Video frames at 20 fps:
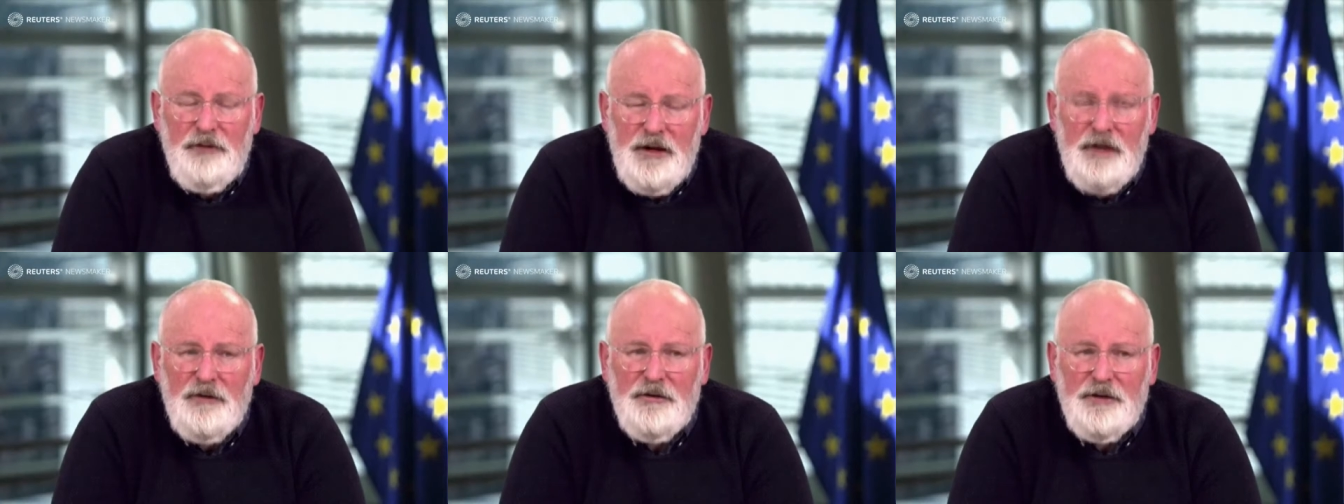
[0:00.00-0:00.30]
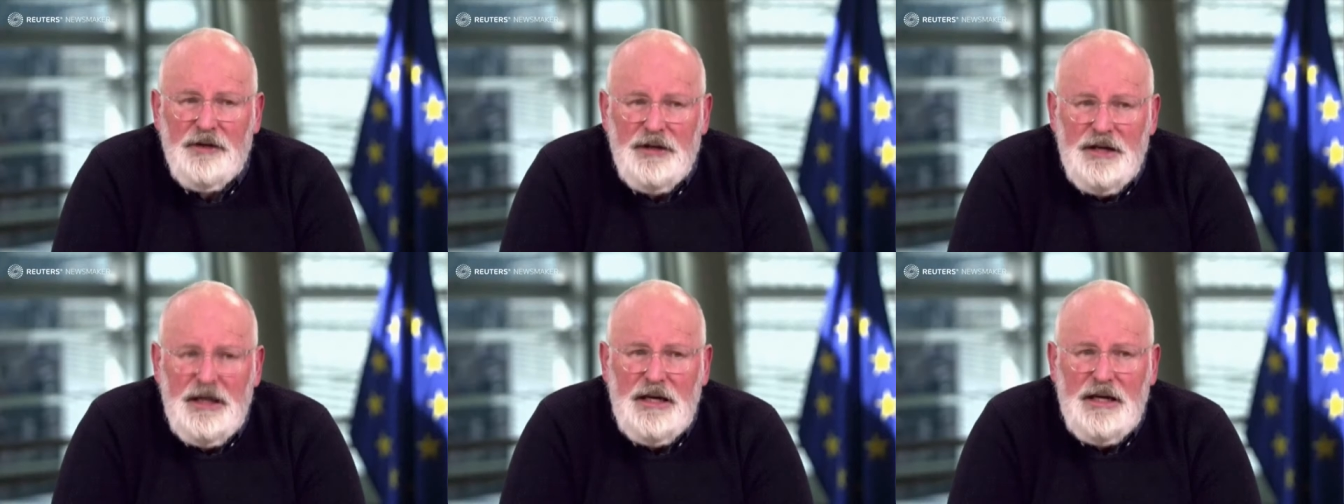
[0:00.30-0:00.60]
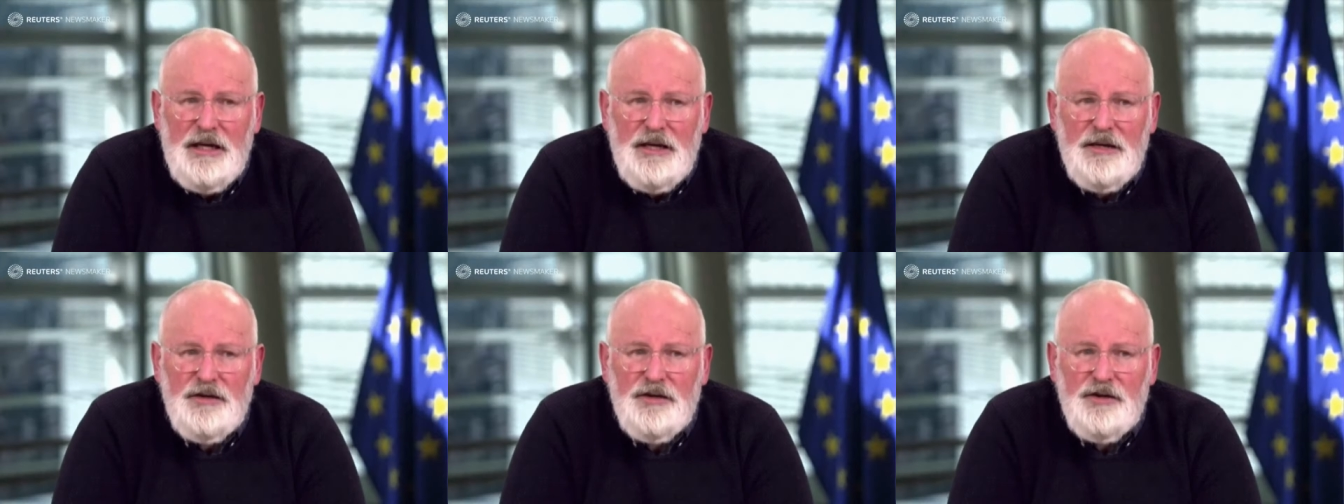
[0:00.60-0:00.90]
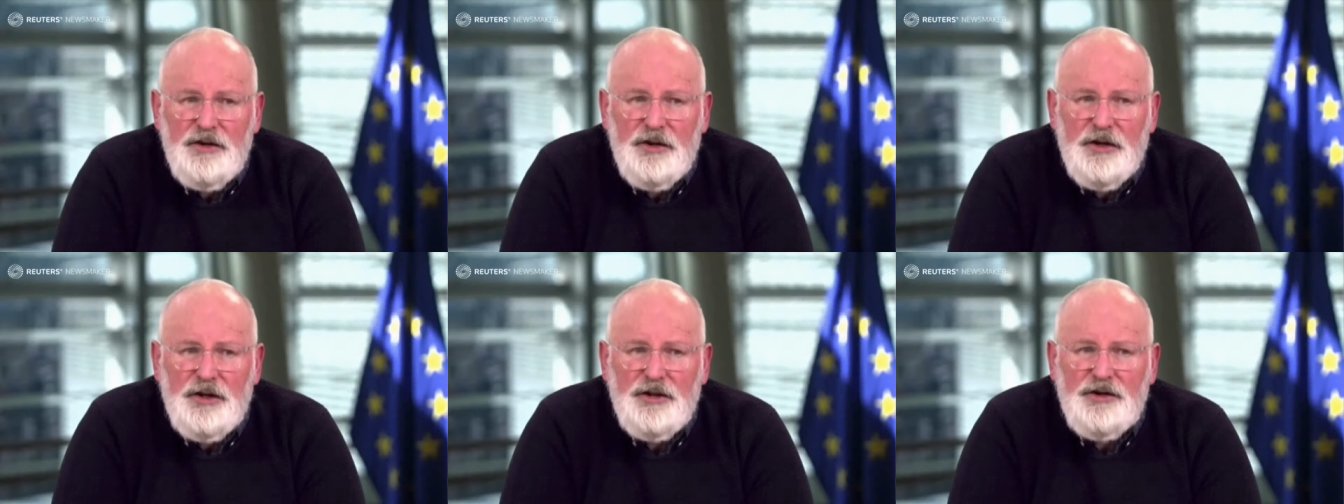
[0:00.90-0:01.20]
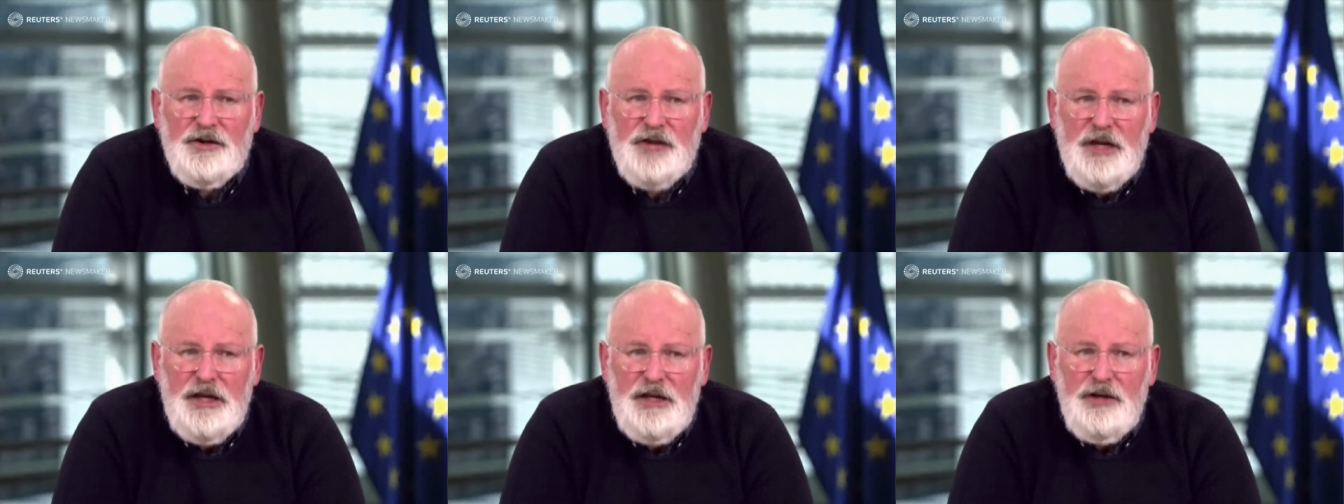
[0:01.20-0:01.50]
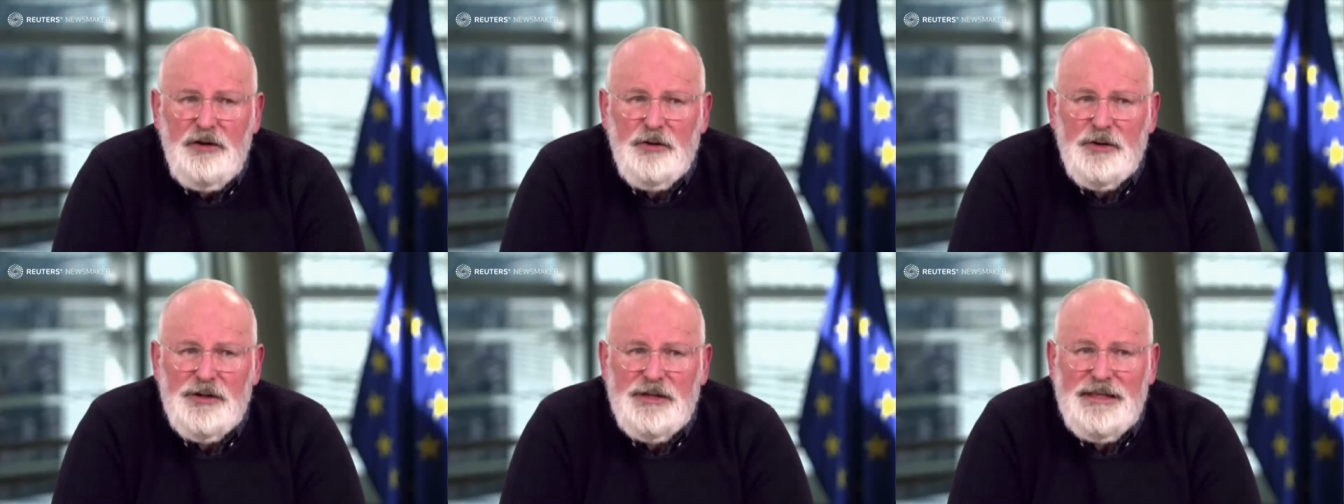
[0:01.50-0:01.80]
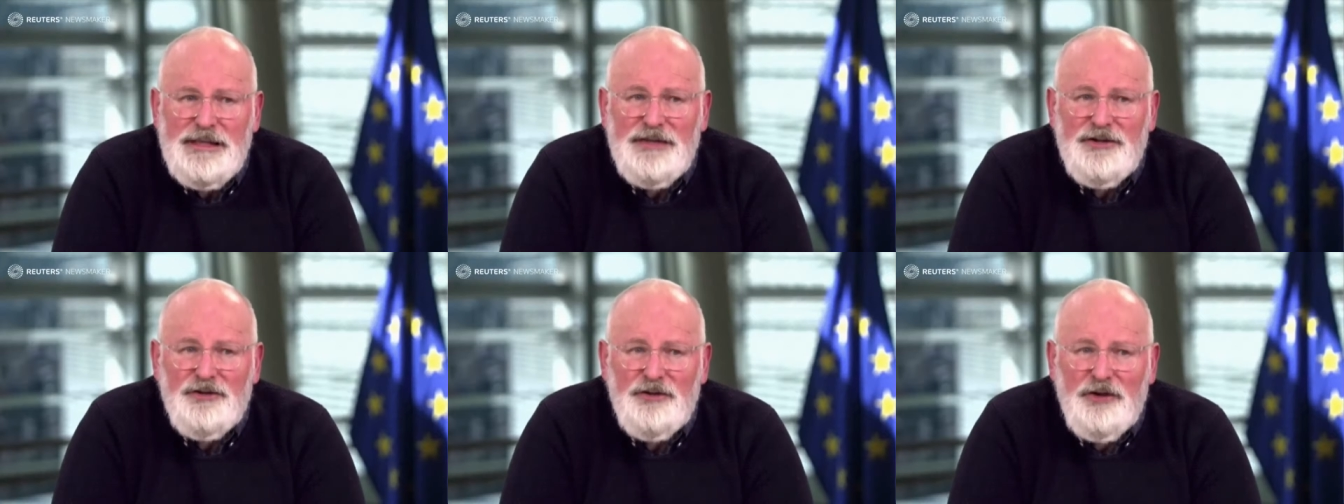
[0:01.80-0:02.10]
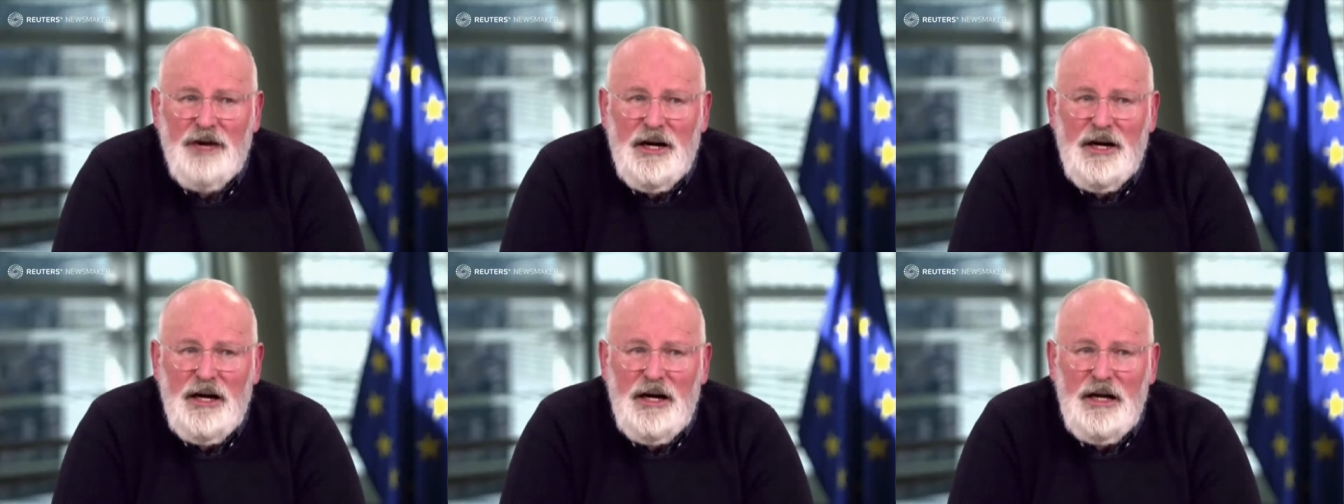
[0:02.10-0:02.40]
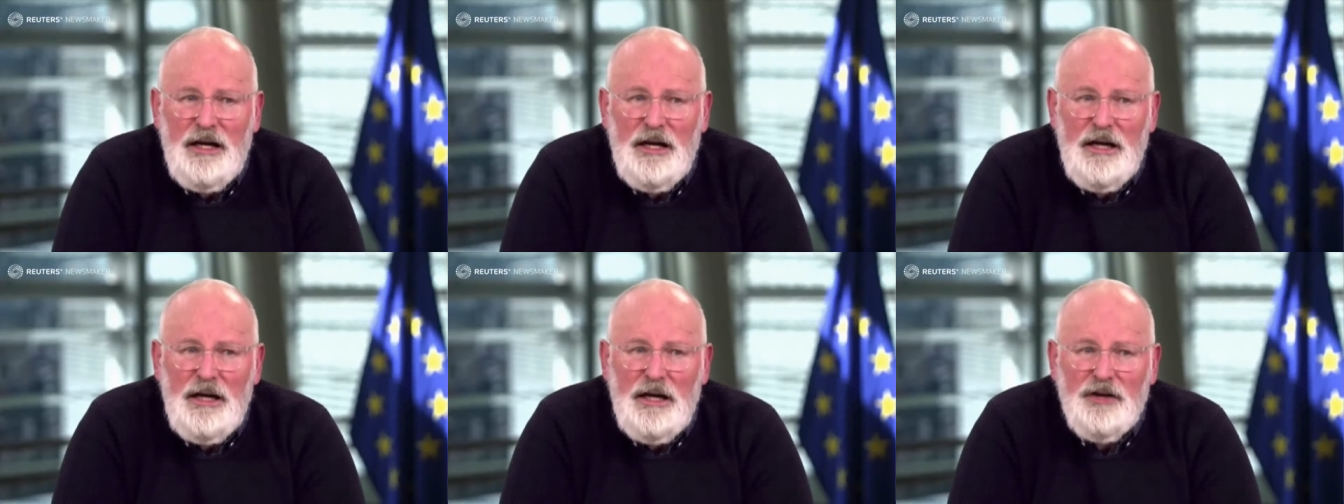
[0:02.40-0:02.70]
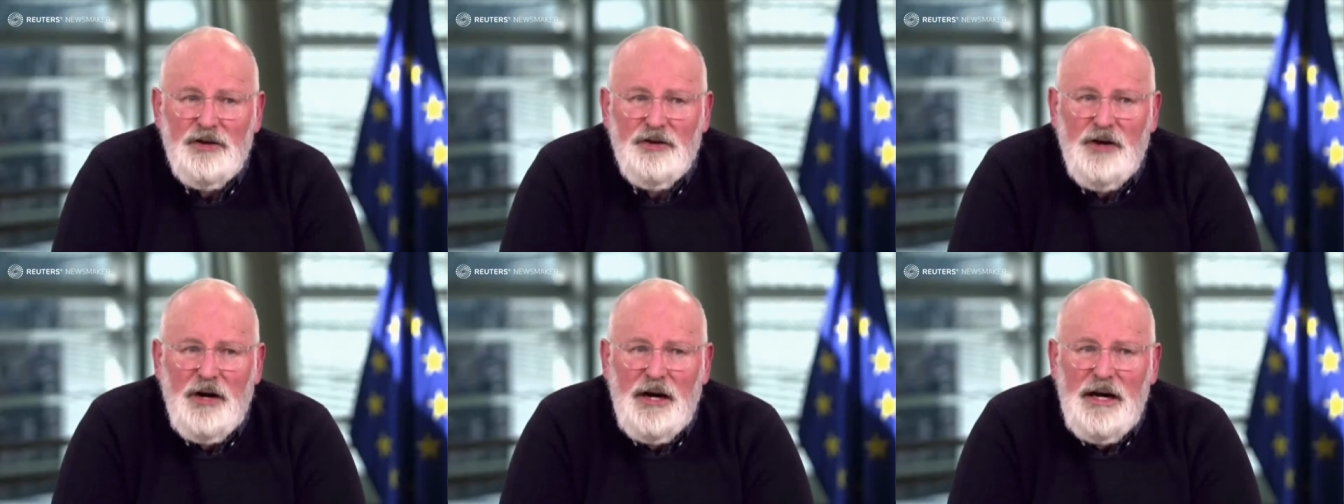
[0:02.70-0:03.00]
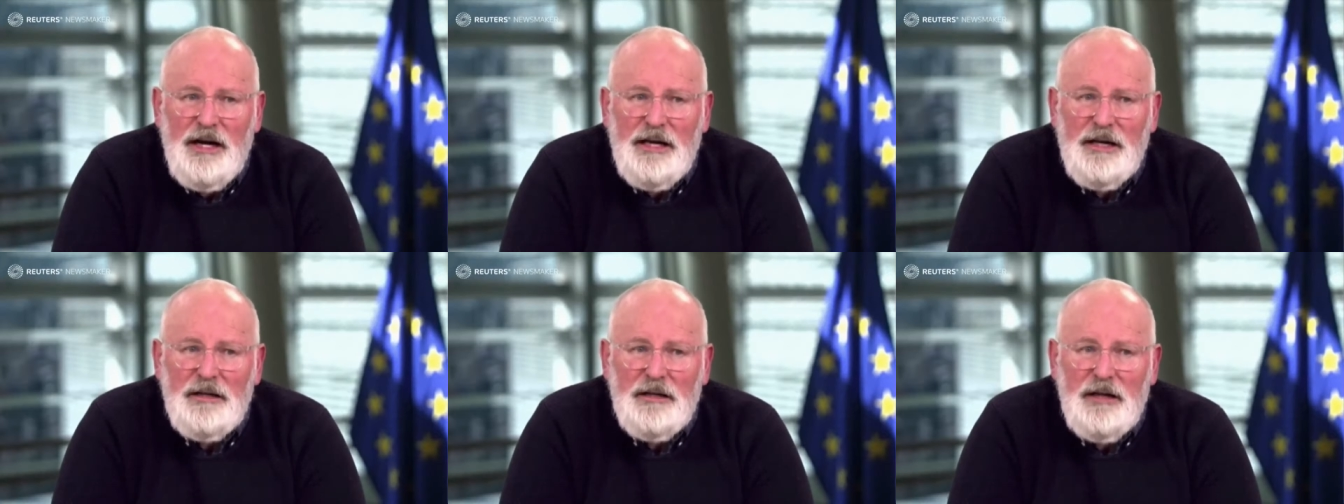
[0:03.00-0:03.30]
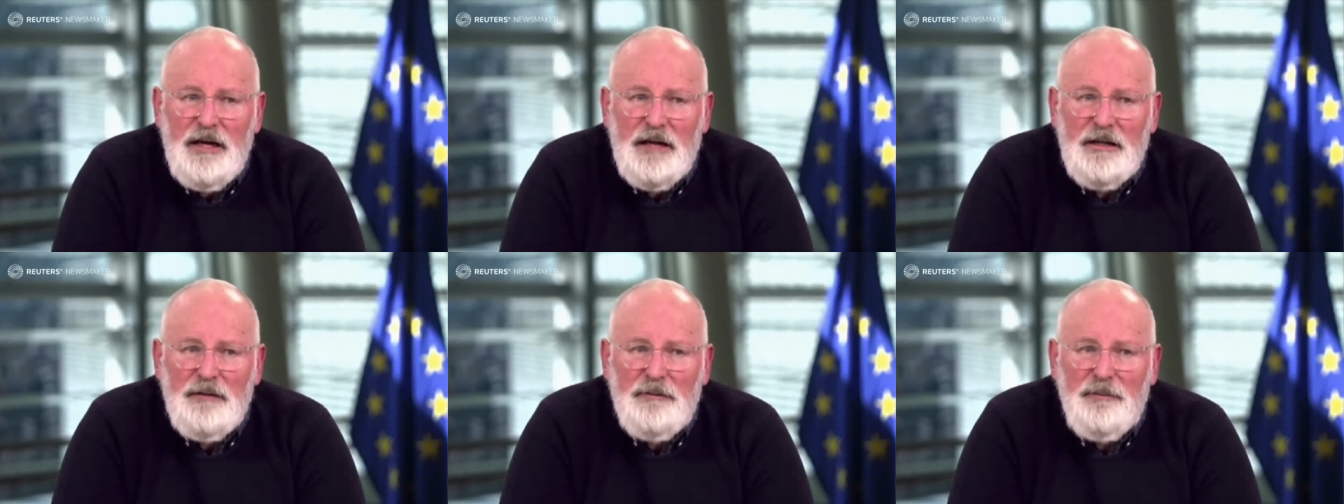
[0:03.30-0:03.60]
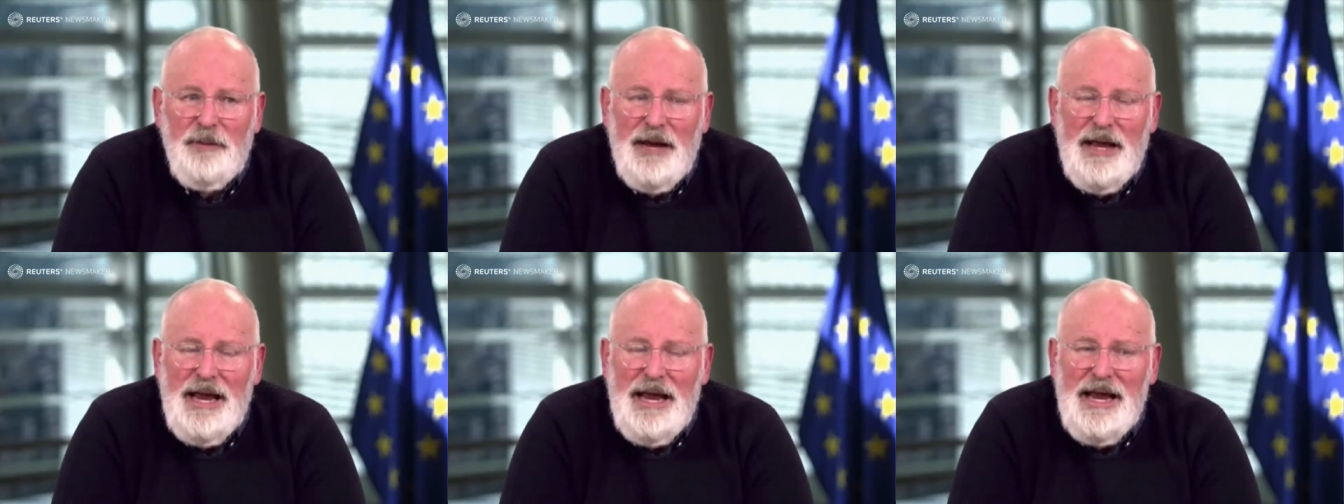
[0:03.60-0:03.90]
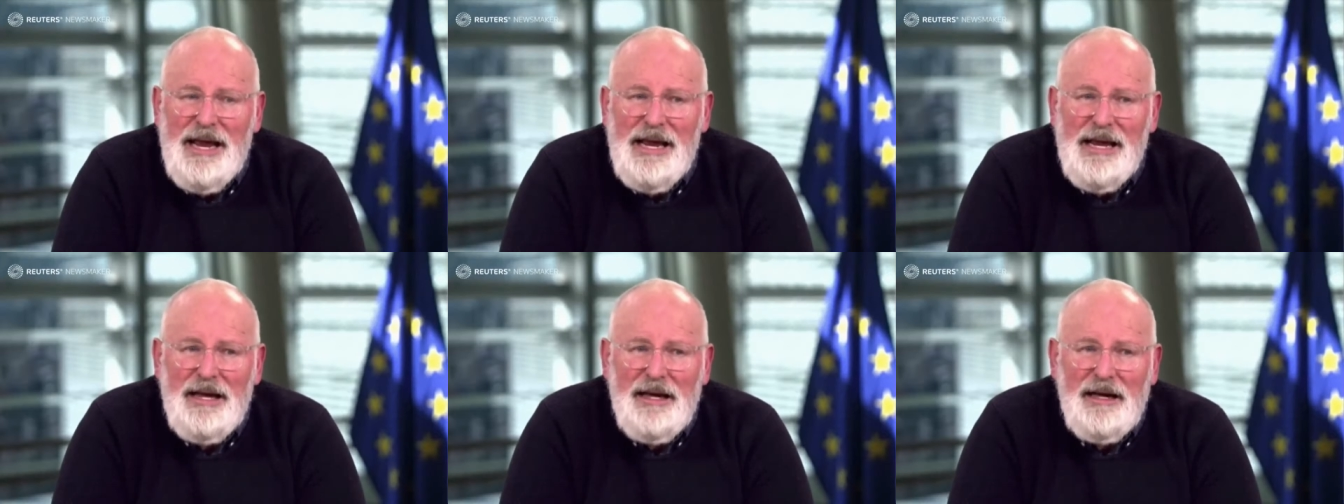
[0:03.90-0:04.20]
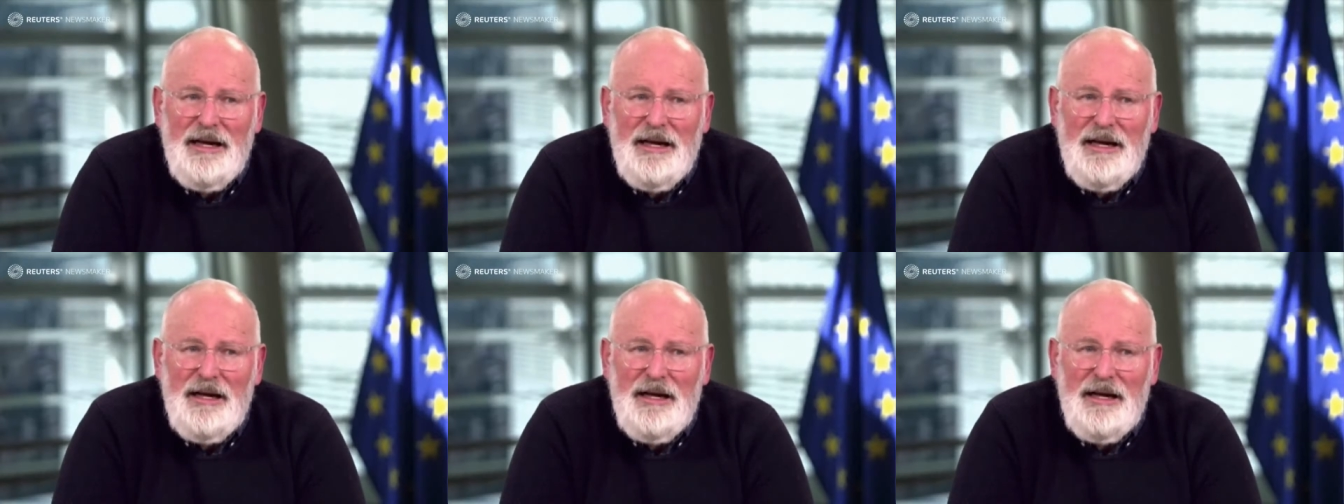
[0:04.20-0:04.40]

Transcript: feel the need to continuously try and play